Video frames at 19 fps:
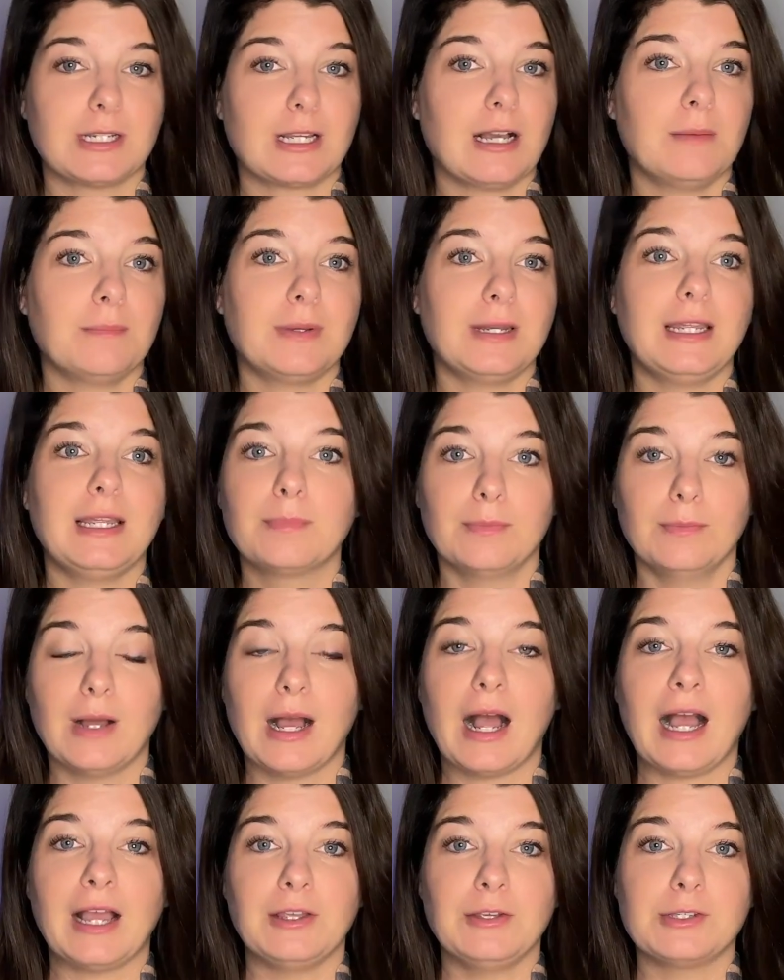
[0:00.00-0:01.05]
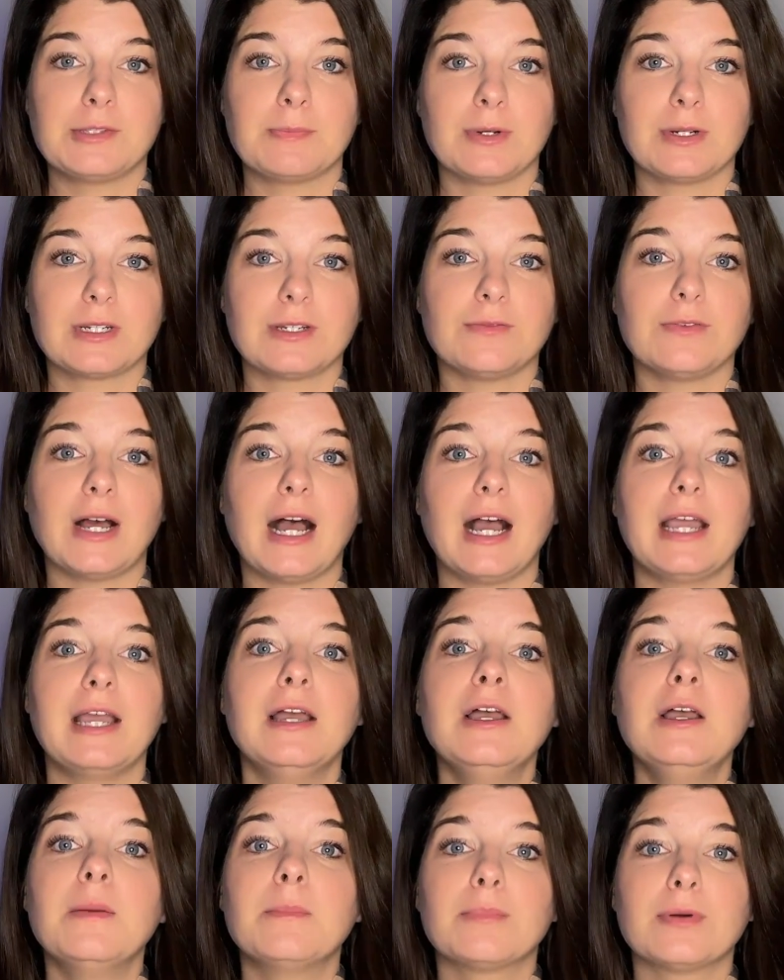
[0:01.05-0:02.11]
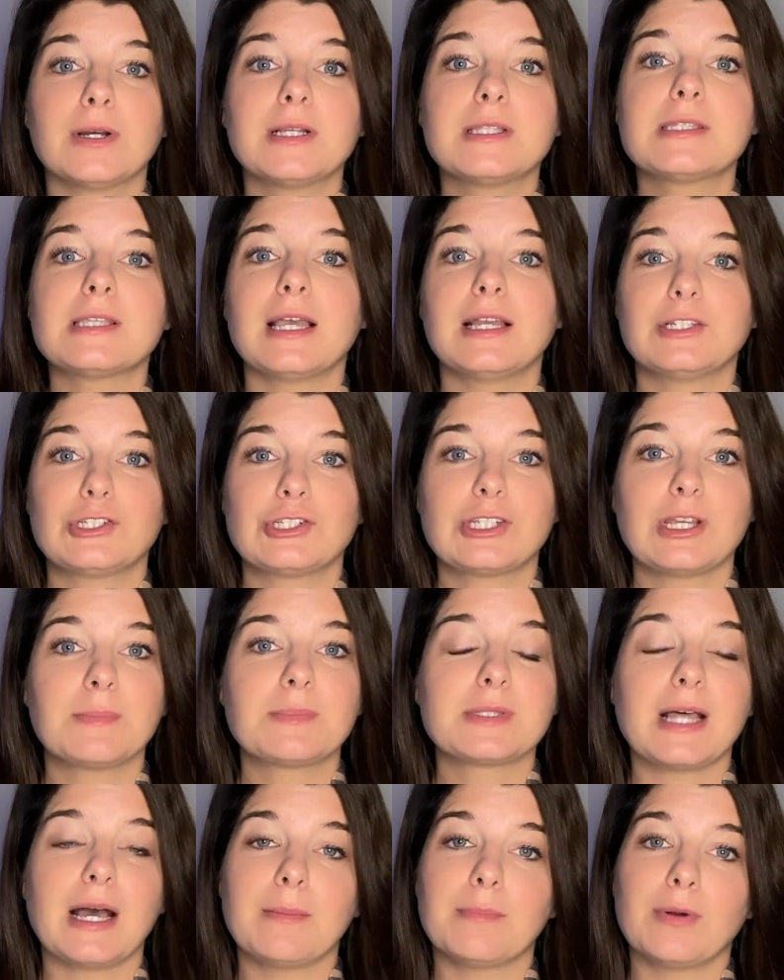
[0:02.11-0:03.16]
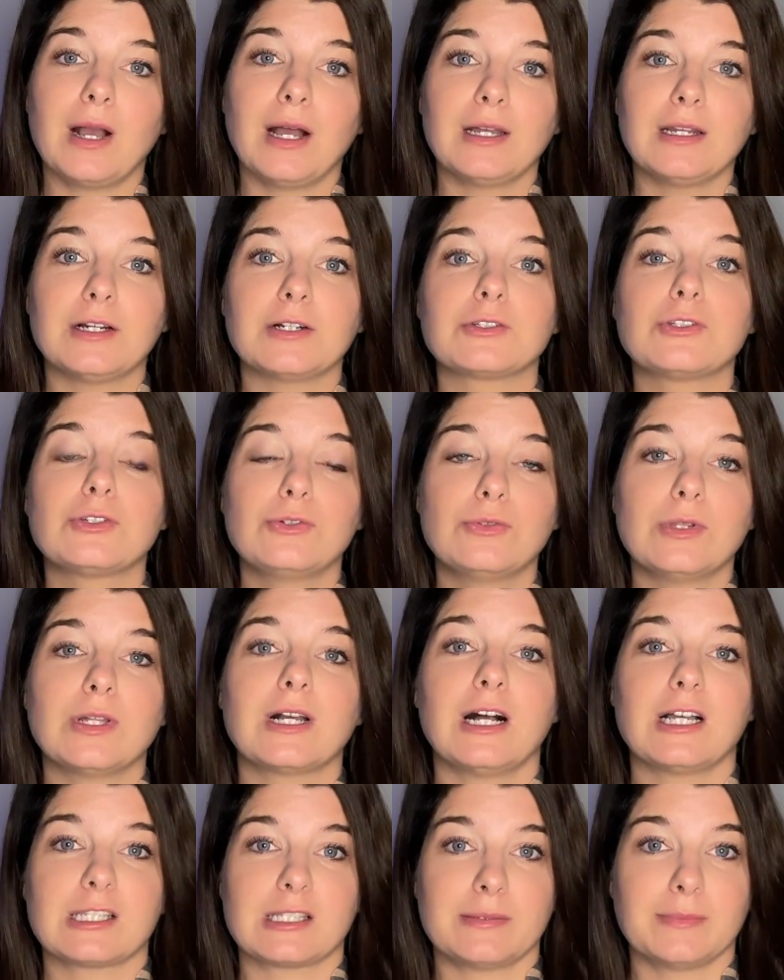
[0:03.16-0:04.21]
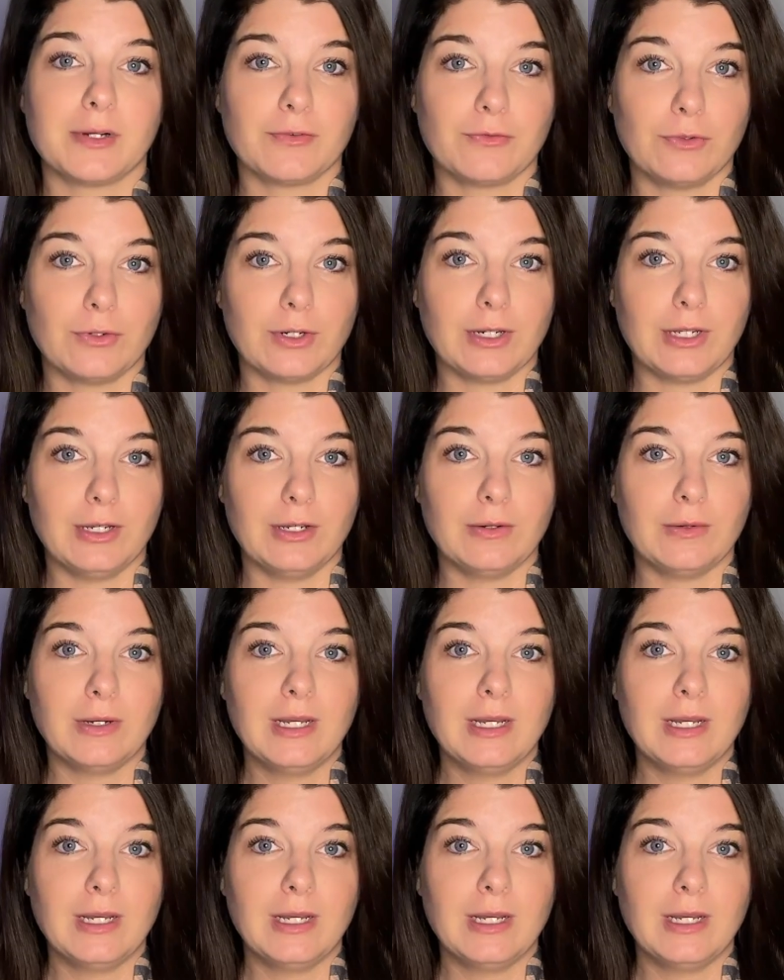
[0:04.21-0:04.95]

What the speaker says: company, I use PRINTIFY, prints and ships that product to the customer for you.